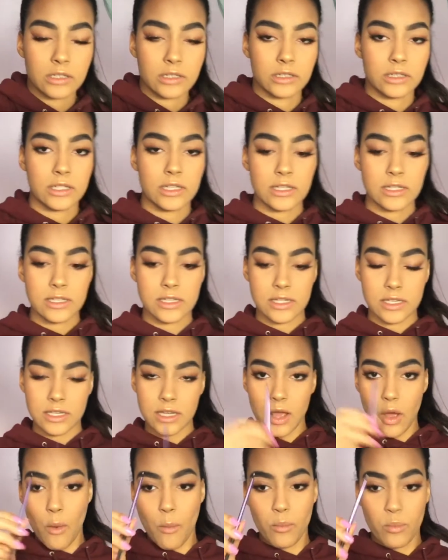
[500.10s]

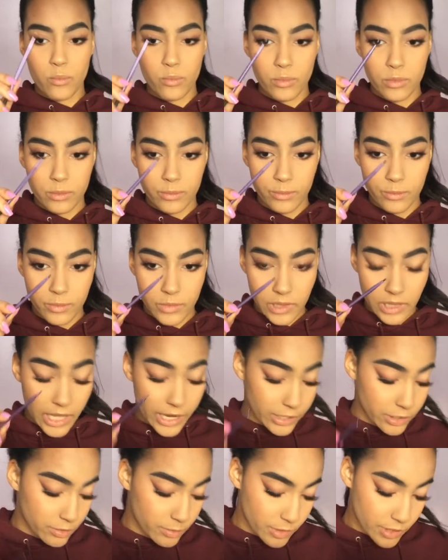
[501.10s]
This
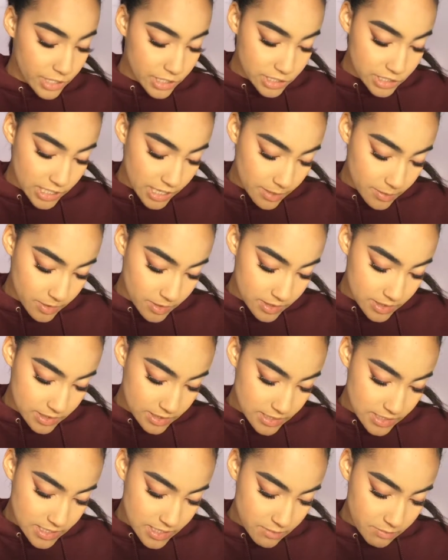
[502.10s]
liner brush, I'm
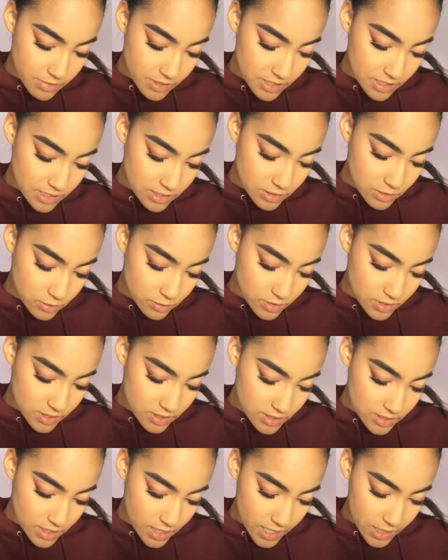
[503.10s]
gonna dip it into
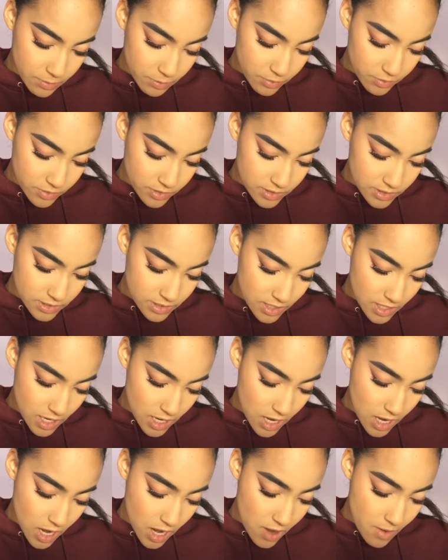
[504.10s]
Cypress
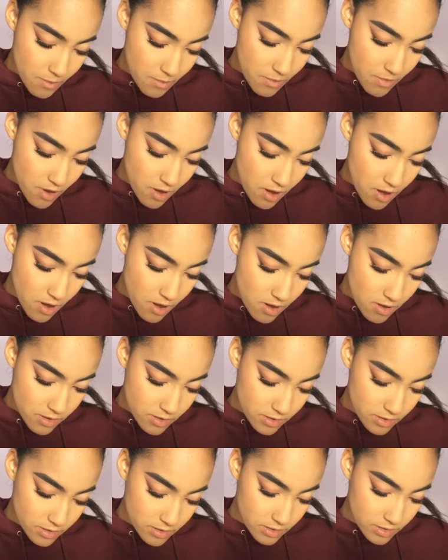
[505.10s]
Umber.
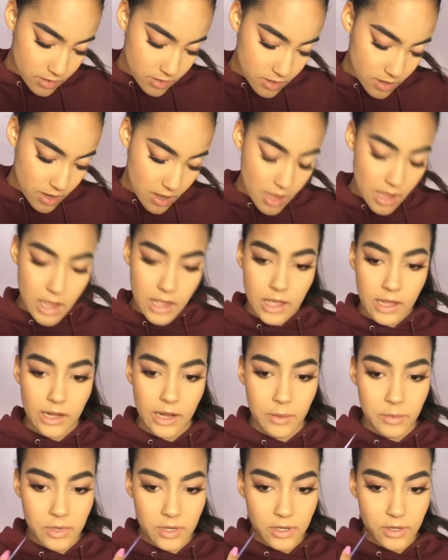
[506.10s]

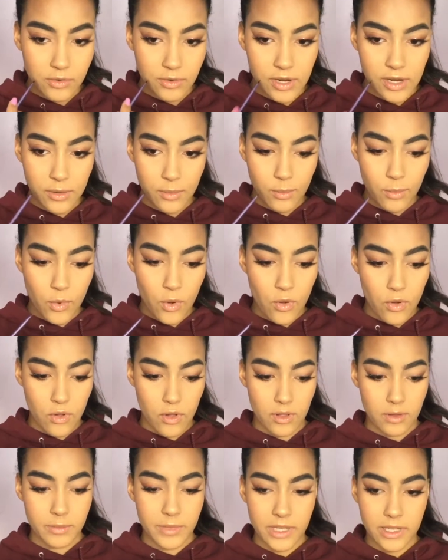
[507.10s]
I'm gonna create a
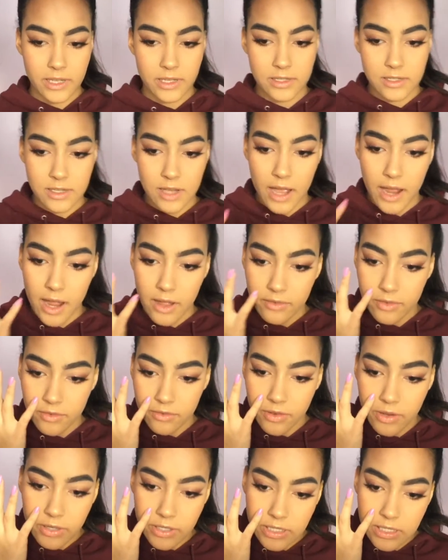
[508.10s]
mole because I have a
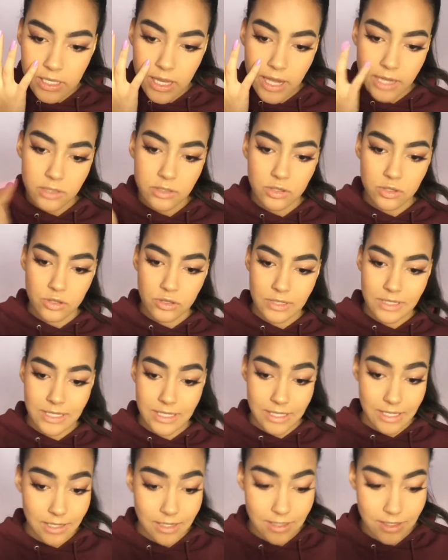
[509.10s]
very textured
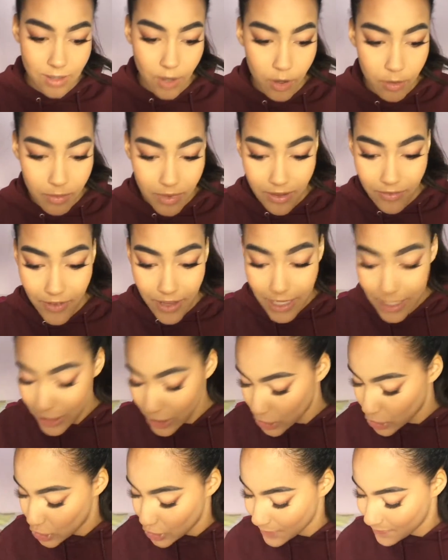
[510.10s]
zit on my
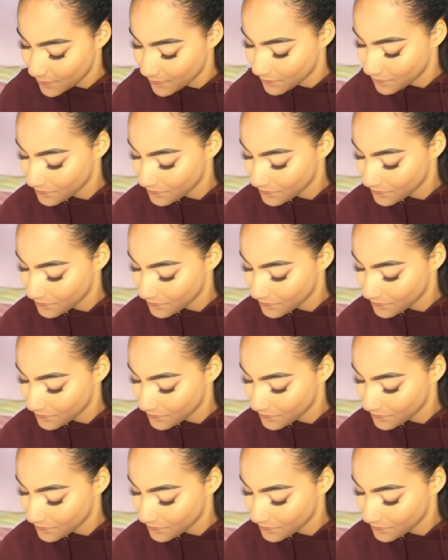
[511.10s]
face.